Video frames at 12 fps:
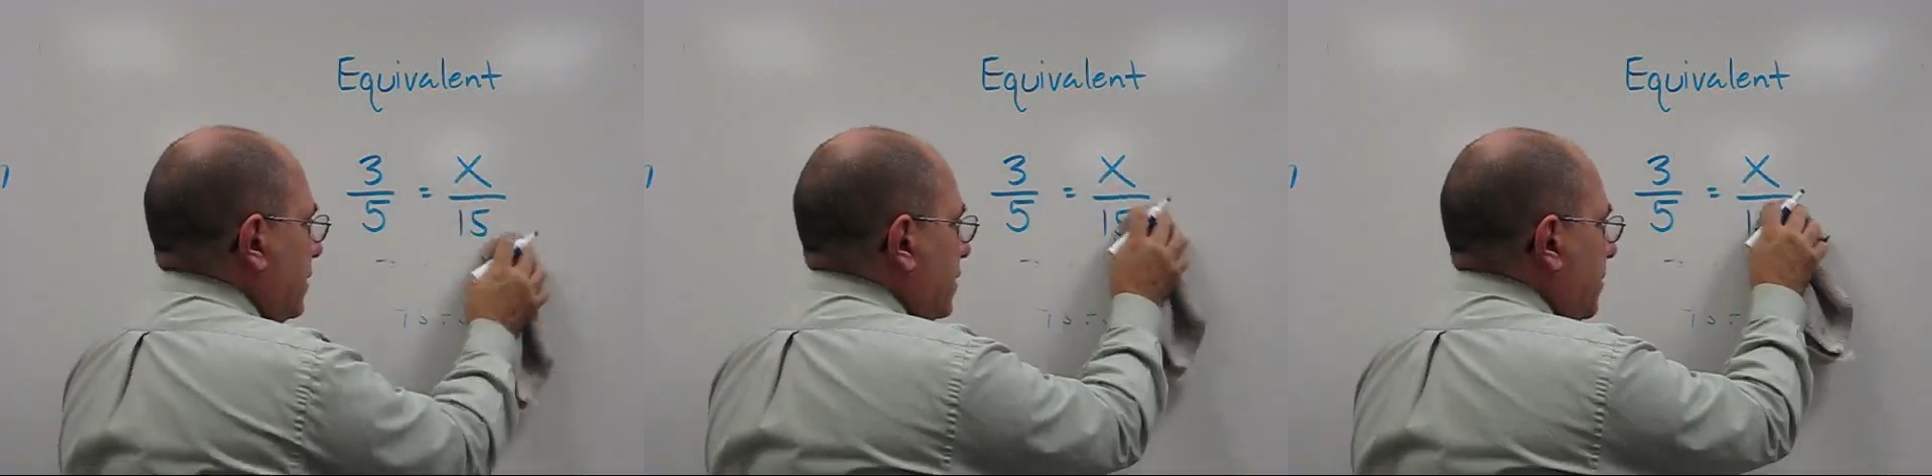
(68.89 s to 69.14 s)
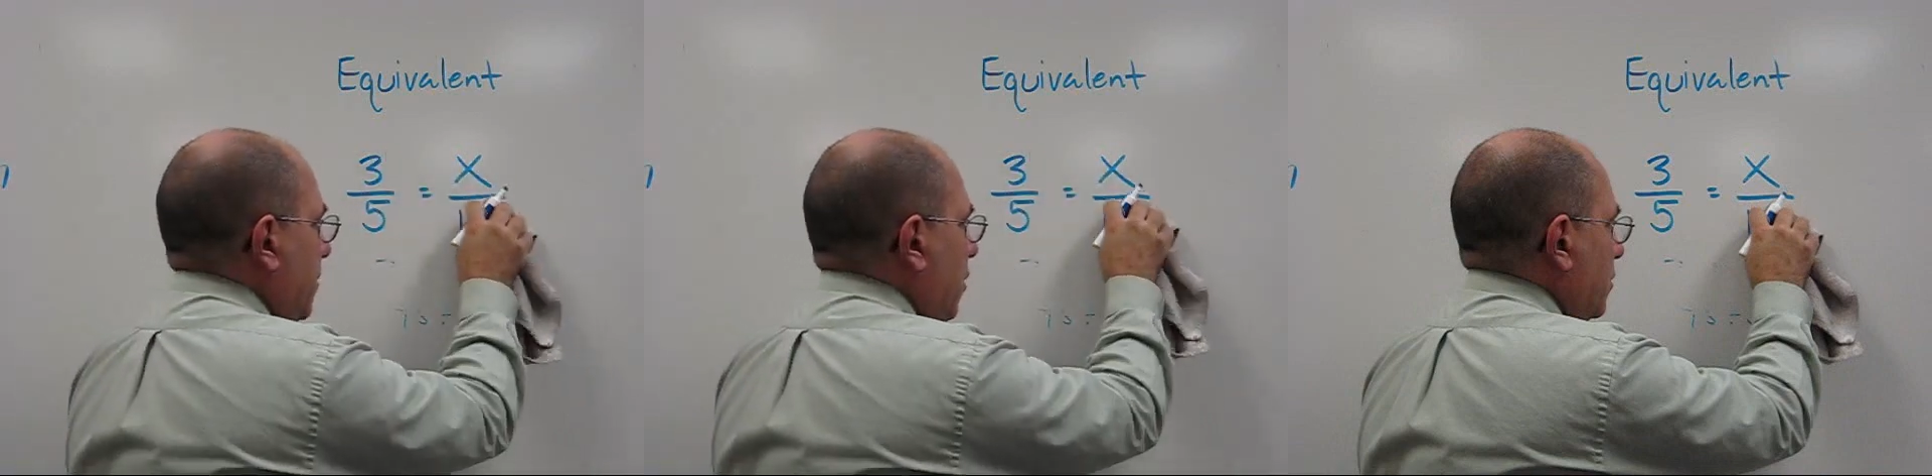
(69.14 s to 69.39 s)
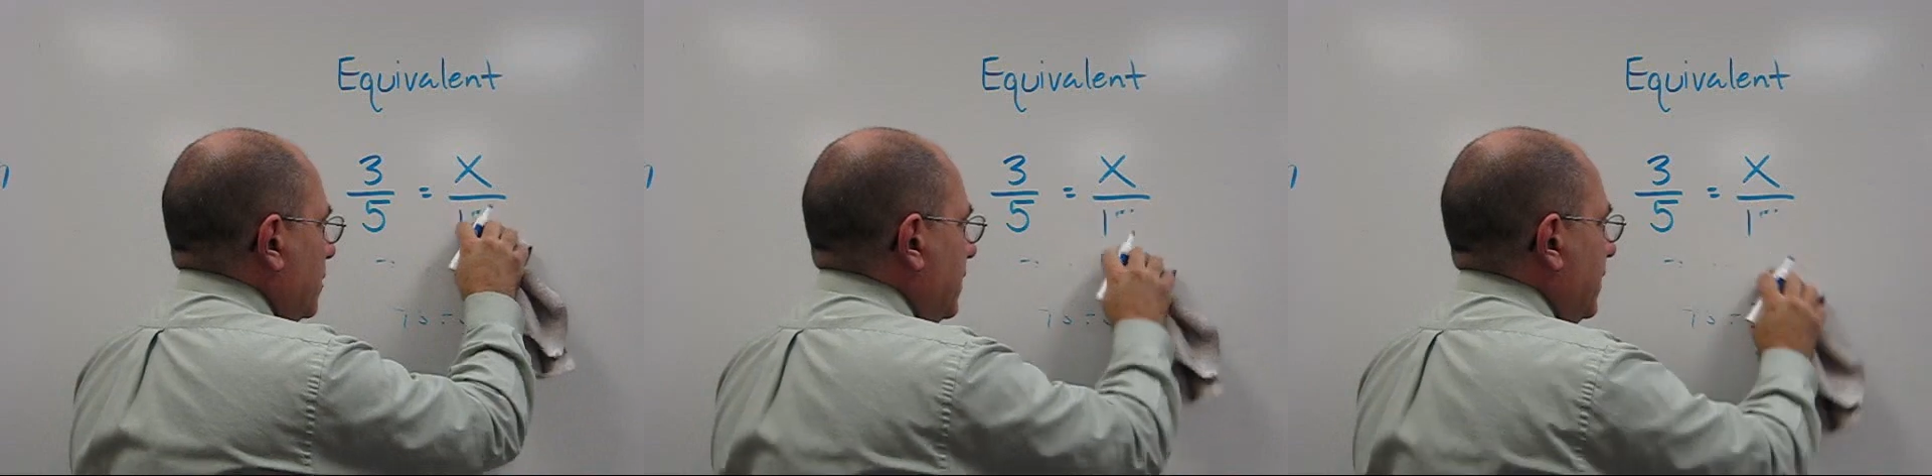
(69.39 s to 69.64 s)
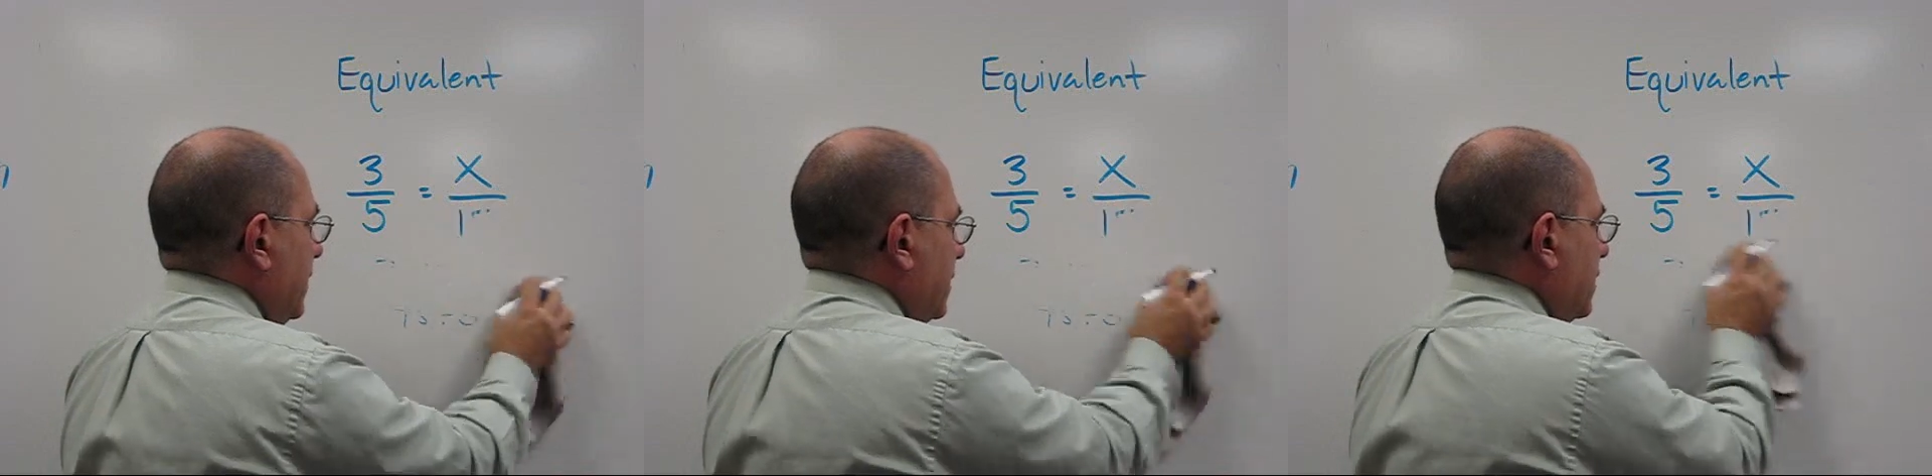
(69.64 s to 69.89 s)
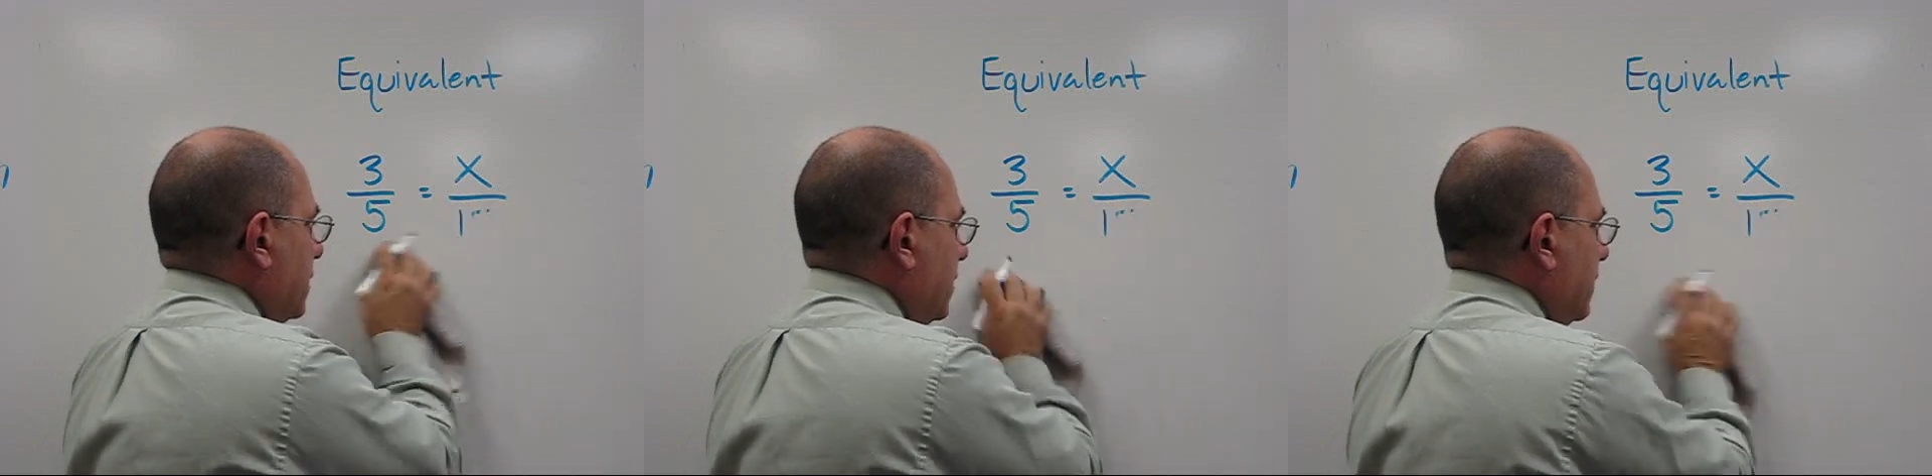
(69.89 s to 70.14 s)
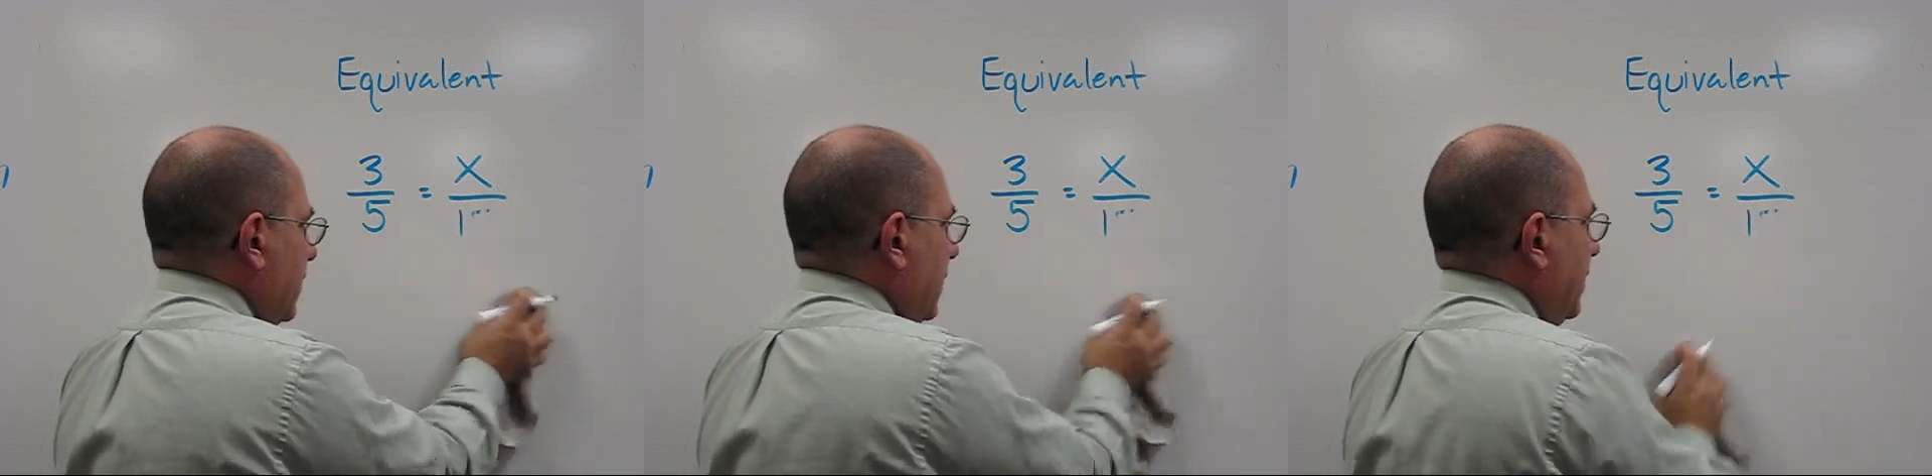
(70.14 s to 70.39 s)
suppose this
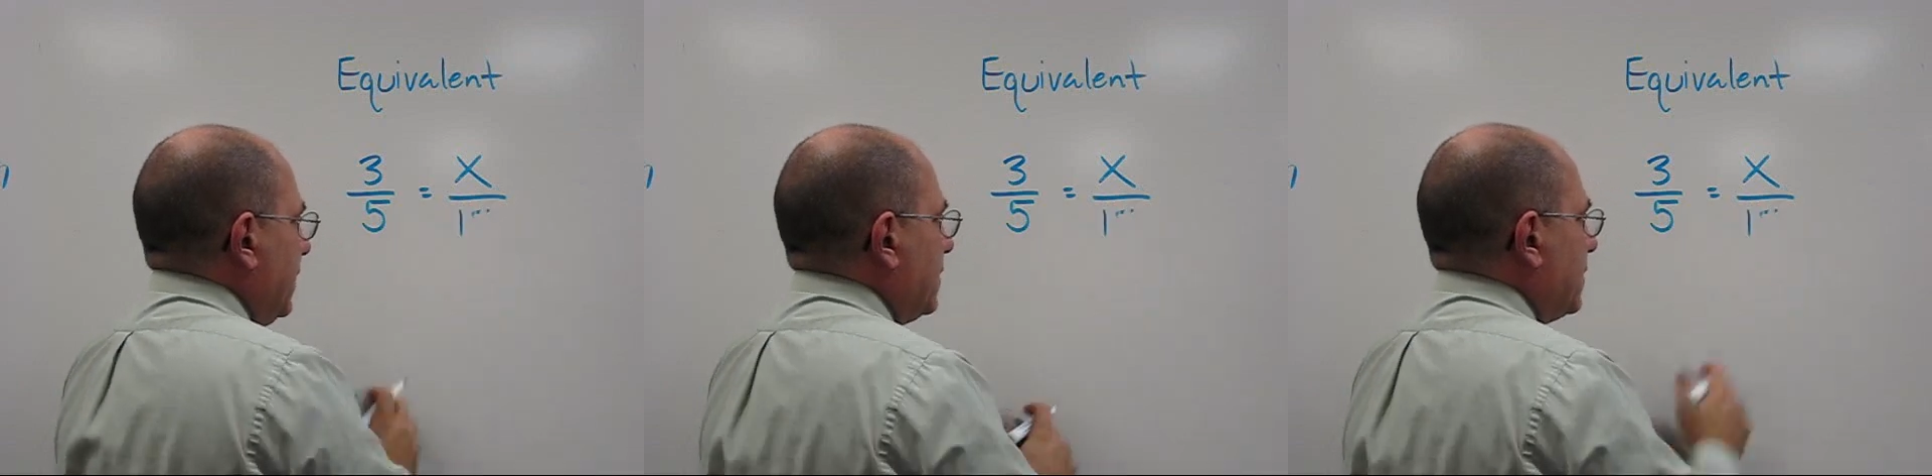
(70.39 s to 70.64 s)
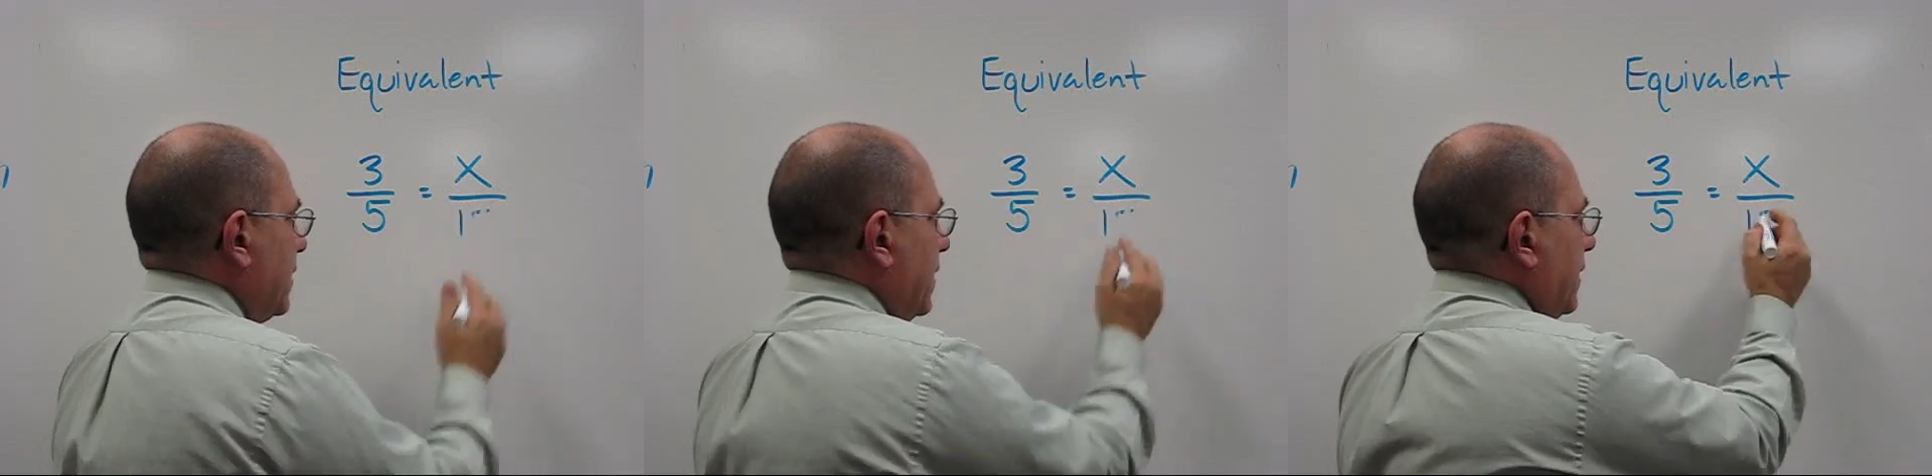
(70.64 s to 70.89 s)
is